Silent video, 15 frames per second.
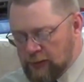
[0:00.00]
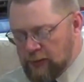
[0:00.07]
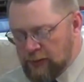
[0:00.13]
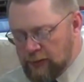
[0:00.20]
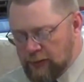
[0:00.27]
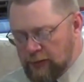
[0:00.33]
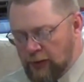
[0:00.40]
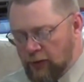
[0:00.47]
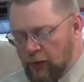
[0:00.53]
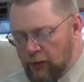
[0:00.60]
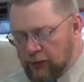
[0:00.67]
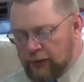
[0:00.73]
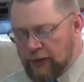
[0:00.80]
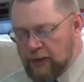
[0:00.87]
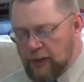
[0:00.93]
they're
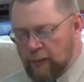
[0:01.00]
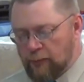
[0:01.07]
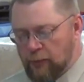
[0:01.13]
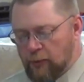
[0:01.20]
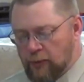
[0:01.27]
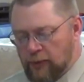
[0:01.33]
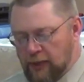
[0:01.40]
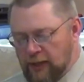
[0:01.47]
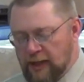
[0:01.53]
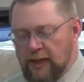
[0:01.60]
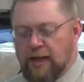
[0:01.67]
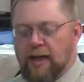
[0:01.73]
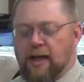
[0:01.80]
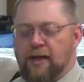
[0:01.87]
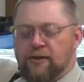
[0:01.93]
all in an uproar.
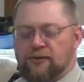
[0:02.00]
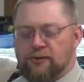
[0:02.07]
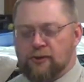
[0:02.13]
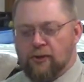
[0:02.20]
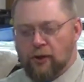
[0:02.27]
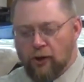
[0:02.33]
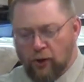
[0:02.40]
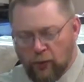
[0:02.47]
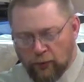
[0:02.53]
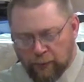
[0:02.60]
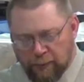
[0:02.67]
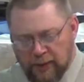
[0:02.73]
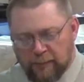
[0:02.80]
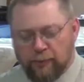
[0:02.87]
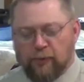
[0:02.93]
Ahaz, all the
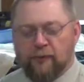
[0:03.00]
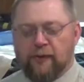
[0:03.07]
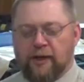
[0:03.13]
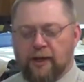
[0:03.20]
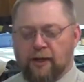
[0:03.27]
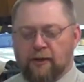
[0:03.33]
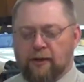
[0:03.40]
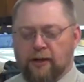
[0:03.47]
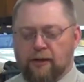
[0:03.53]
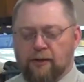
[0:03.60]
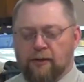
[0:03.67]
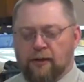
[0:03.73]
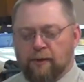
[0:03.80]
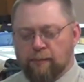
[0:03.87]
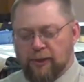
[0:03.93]
people of the area,
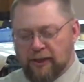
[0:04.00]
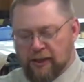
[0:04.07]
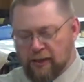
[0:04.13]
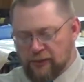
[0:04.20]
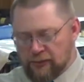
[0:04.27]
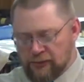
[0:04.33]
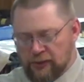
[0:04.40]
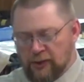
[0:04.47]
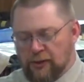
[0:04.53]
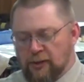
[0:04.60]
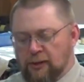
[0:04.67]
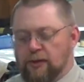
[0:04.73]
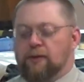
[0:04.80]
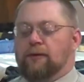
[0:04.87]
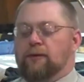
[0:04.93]
because
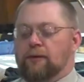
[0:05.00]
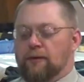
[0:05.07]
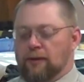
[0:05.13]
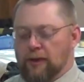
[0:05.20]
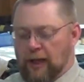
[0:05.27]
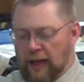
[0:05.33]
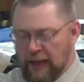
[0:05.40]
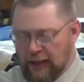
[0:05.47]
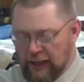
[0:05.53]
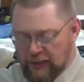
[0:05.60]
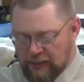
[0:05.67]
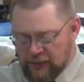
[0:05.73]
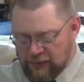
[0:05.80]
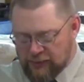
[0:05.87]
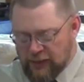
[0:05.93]
at
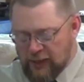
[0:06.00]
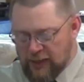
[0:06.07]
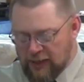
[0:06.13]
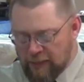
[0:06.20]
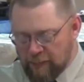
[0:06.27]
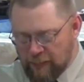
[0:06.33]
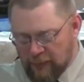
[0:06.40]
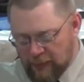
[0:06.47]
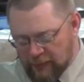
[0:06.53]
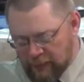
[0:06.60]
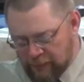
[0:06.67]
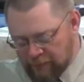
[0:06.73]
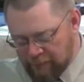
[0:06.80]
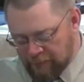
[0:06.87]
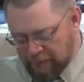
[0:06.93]
this time,
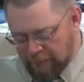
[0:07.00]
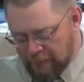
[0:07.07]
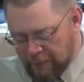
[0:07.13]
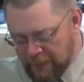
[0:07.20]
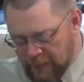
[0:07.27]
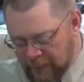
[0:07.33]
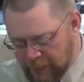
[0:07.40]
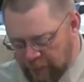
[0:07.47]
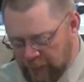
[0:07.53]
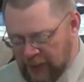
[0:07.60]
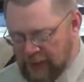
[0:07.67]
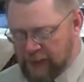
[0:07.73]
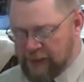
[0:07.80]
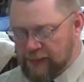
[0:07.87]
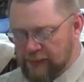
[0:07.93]

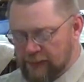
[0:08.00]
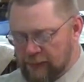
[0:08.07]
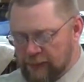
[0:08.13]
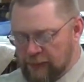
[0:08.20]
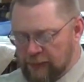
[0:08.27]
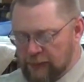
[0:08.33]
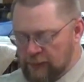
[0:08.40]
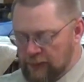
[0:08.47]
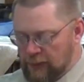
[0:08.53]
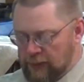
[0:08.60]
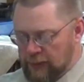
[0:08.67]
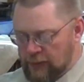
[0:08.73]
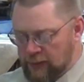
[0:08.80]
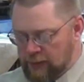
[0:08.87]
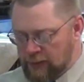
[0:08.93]
Pekah uh,
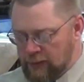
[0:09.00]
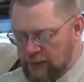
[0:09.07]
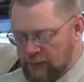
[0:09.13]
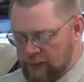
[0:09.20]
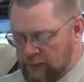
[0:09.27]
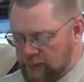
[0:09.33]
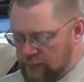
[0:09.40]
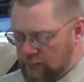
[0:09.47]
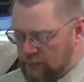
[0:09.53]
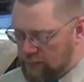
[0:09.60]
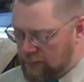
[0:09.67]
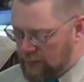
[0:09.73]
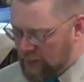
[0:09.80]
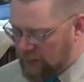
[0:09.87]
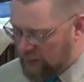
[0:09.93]
uh,
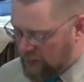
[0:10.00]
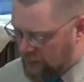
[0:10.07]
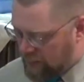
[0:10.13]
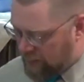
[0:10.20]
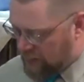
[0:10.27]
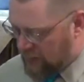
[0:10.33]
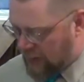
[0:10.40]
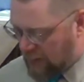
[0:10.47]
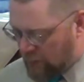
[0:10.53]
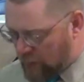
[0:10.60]
and